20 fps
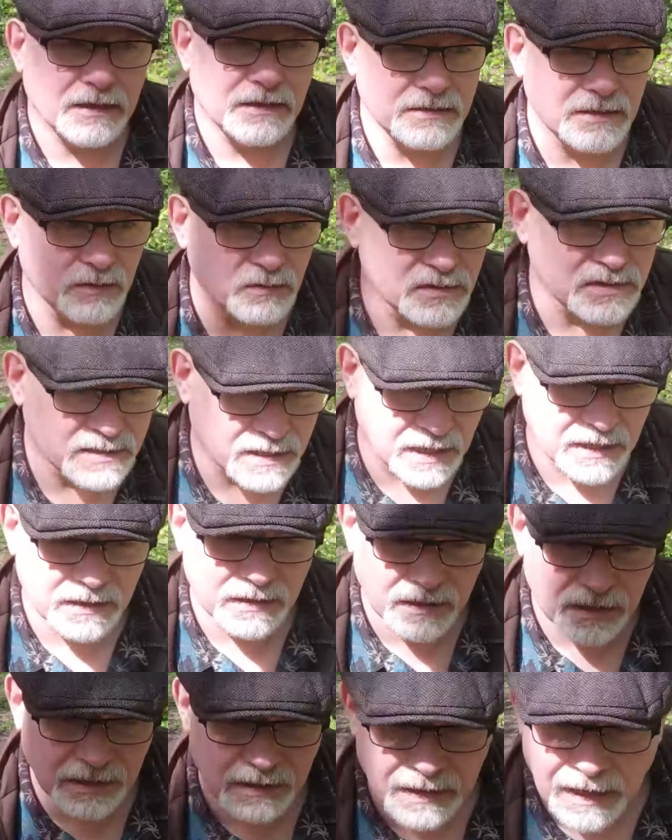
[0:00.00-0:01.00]
as I was
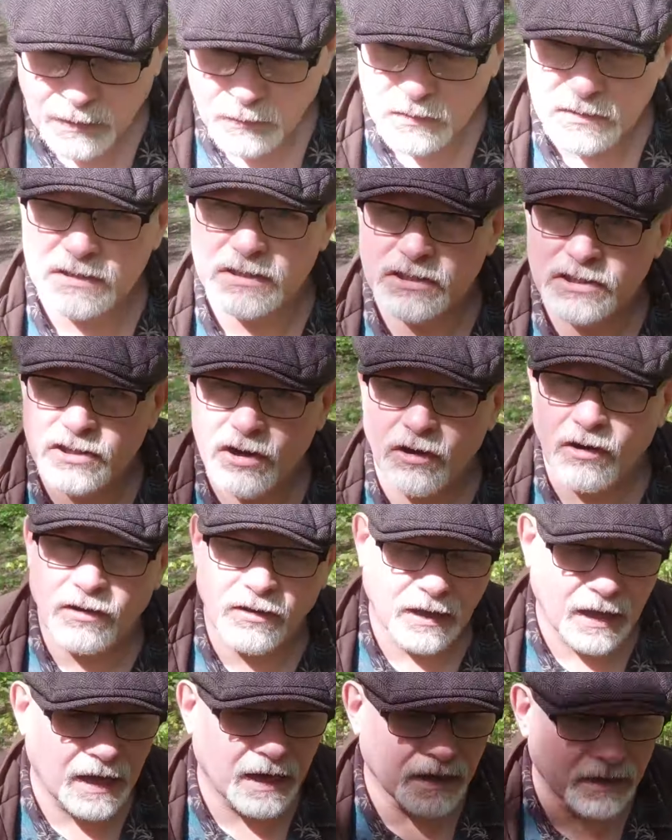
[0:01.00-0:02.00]
saying, that was a
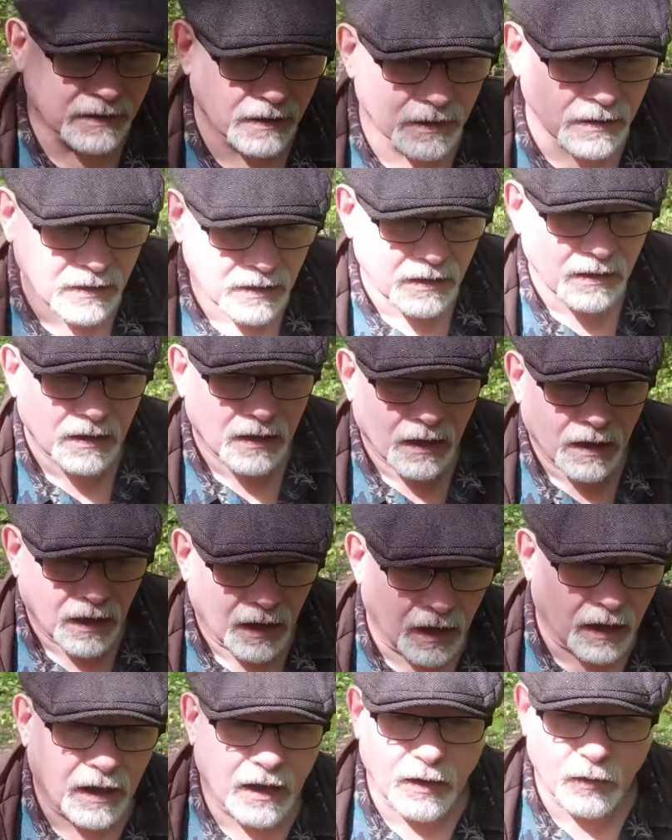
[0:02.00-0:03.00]
short line
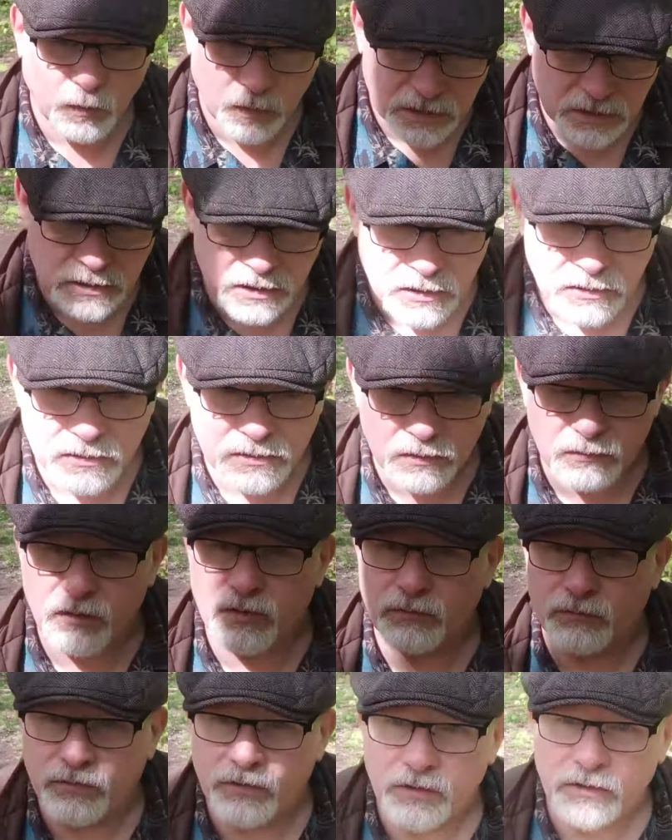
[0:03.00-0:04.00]
which used to
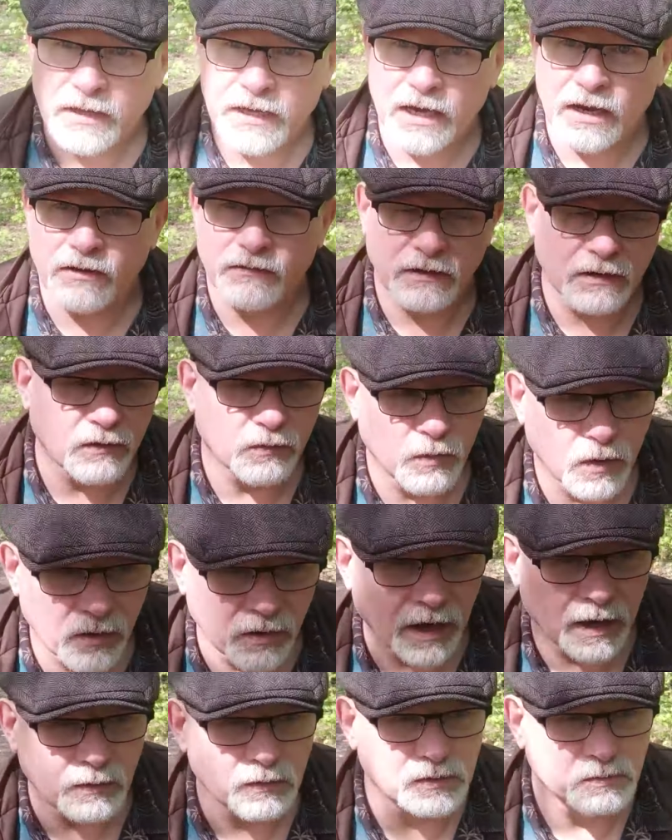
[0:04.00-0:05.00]
run through the area where
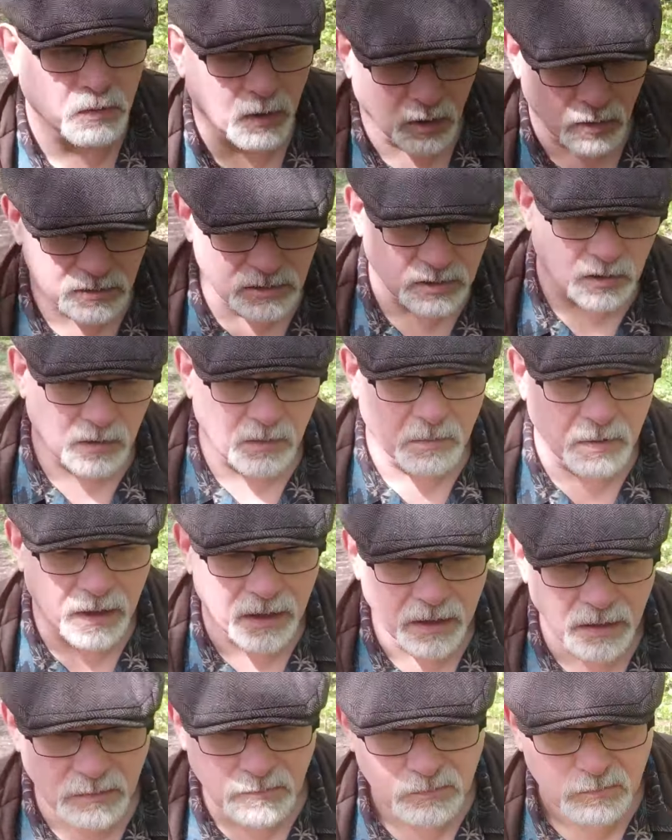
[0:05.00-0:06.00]
I was brought up.
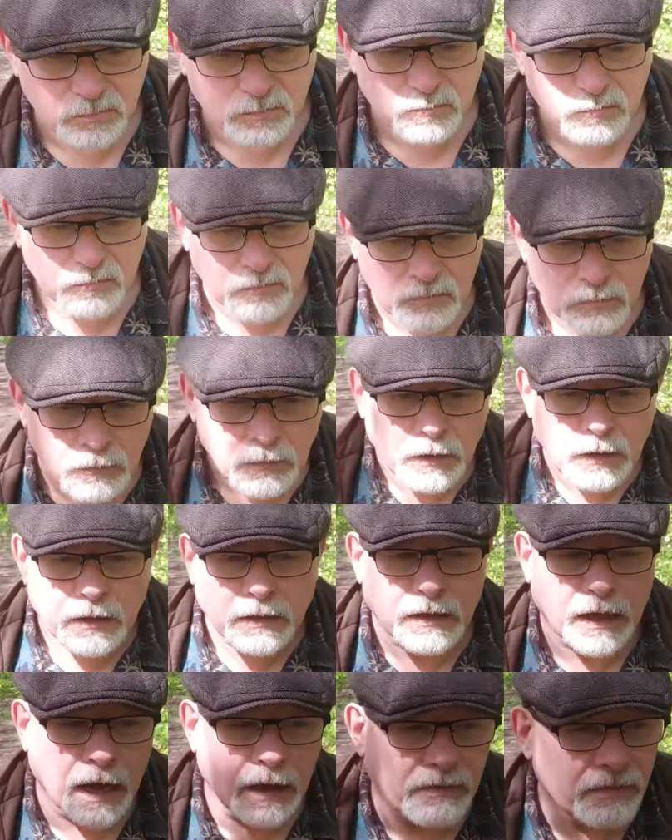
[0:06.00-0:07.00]

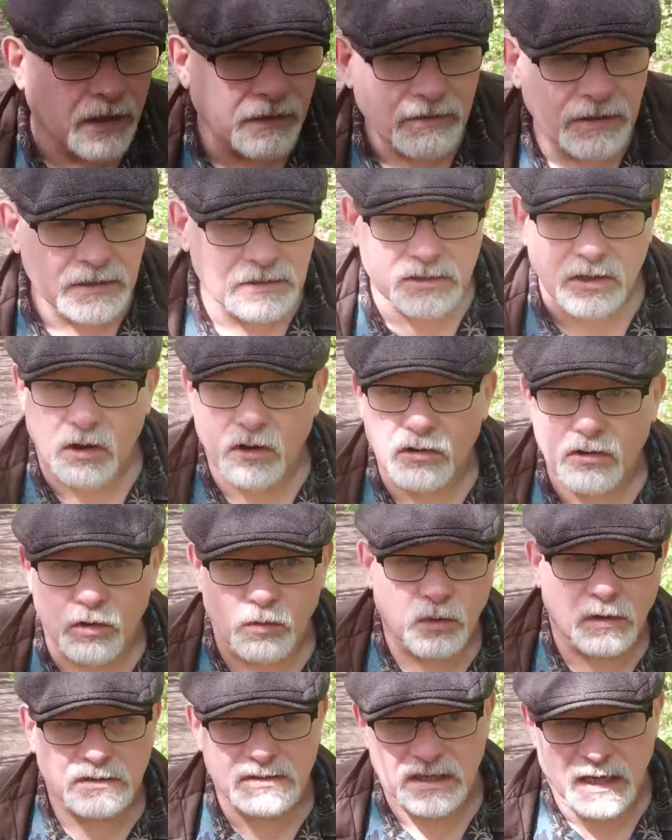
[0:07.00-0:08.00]
And then there's the
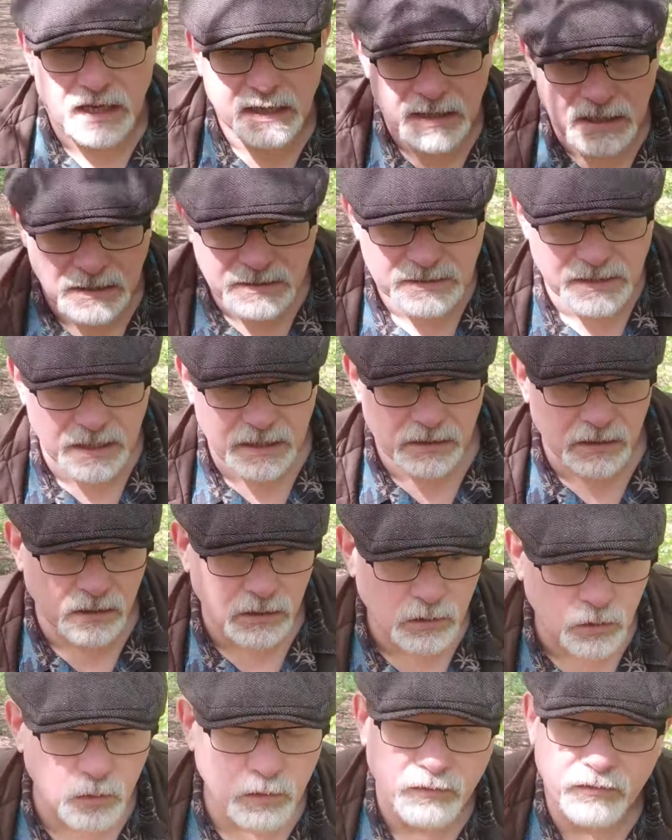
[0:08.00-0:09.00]
longer ones, like I said,
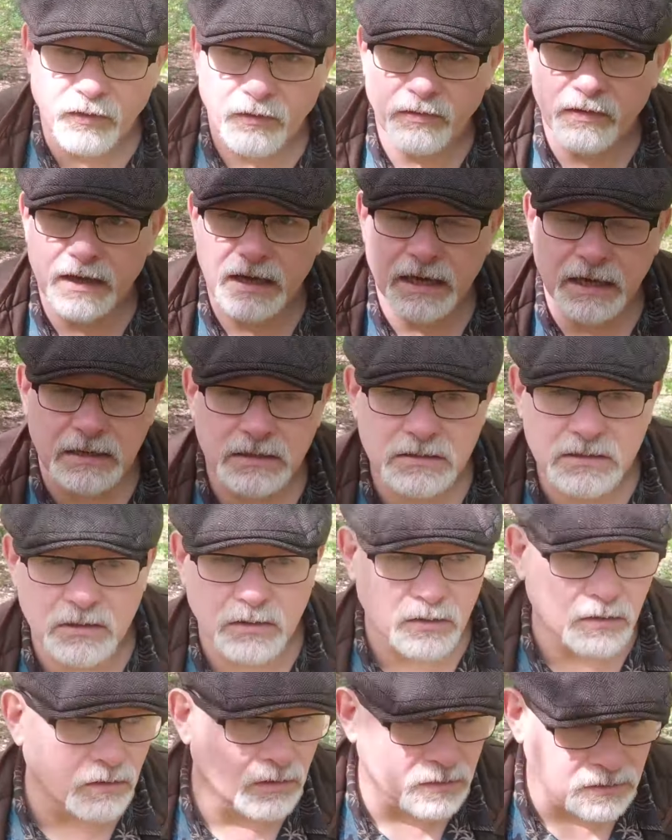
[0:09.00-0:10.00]
going from the east
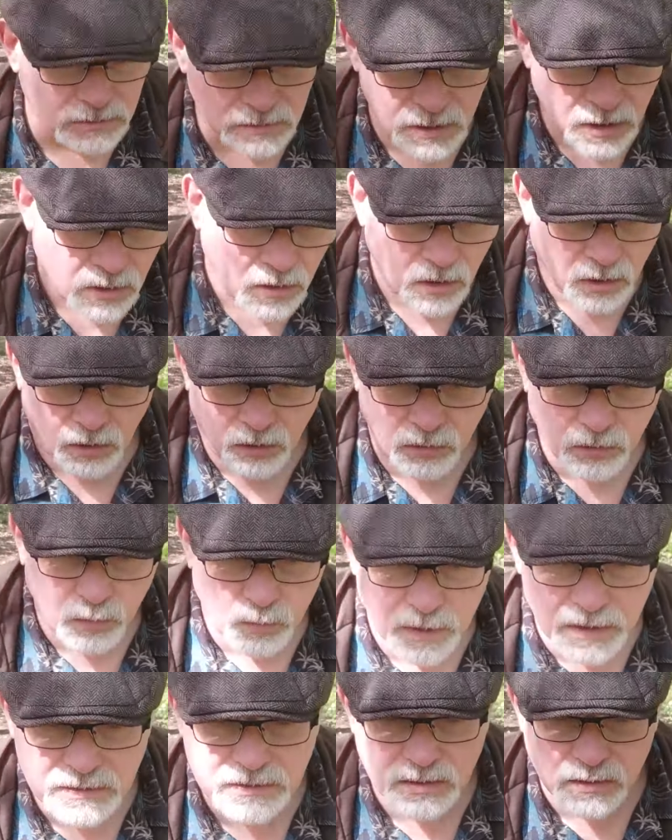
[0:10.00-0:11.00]
coast all the
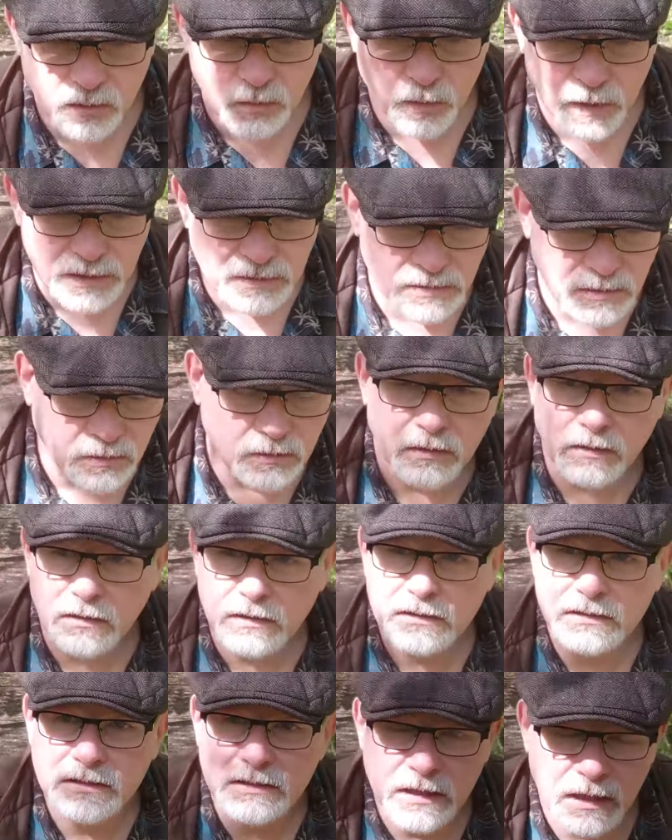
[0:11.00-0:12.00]
way to the west
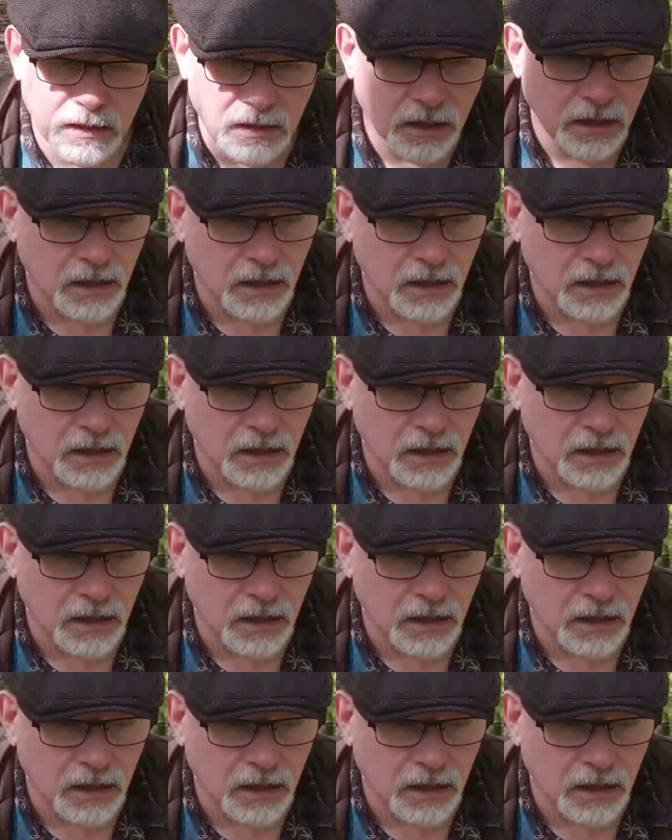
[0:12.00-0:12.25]
coast,